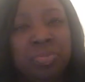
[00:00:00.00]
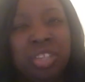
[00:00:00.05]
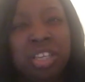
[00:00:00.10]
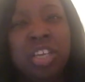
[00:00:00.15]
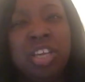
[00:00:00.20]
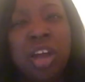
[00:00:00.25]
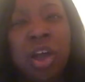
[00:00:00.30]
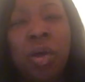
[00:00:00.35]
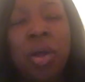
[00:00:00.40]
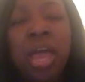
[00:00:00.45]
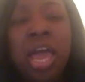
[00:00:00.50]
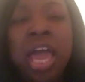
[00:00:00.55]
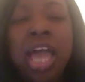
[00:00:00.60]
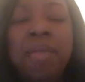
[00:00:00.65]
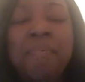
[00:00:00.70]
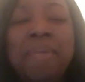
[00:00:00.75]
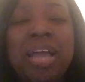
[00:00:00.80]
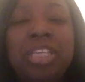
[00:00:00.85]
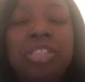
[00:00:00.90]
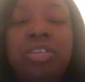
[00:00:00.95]

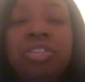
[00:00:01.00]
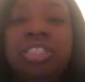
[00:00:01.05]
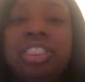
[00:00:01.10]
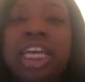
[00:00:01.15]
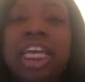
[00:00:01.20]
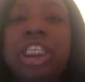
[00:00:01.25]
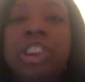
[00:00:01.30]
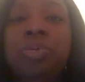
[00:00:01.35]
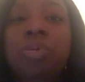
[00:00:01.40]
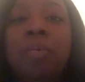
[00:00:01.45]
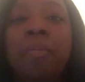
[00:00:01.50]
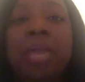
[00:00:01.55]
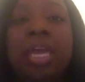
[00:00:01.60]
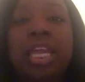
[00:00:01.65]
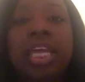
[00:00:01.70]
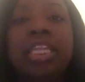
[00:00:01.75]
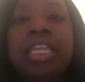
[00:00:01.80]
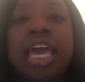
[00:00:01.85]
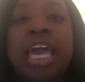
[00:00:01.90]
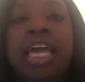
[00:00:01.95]
and metrosexual
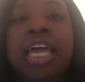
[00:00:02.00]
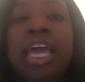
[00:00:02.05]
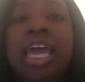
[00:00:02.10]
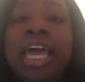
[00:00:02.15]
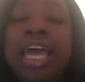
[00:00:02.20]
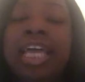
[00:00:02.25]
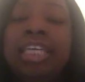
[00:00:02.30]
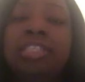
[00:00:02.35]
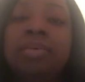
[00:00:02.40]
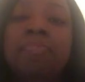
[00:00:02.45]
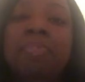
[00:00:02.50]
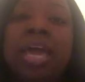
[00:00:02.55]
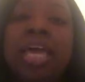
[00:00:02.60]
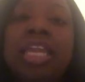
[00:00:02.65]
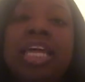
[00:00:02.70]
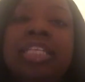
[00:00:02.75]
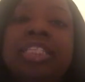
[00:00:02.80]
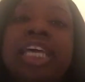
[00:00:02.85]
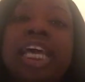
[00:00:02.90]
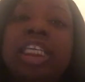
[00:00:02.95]
meaning that he's a man
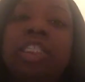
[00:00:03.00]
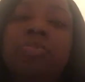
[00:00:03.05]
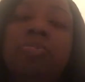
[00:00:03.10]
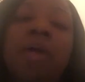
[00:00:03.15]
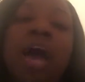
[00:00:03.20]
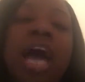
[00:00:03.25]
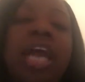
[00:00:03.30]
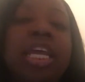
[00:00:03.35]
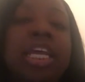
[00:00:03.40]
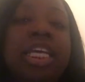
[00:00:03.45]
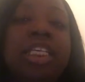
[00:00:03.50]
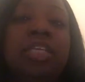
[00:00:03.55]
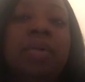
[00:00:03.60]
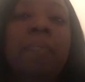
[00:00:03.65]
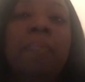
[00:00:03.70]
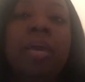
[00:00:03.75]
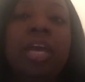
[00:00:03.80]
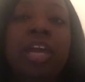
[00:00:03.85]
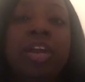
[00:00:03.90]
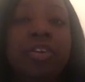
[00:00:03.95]
that takes pride in his
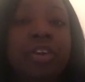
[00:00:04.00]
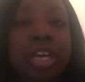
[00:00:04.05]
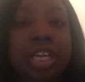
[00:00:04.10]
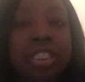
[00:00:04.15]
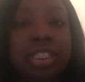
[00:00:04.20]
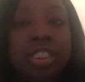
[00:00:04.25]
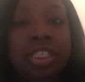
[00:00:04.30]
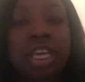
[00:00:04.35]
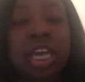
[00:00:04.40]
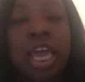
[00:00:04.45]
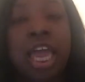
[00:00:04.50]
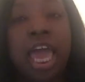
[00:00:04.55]
appearance,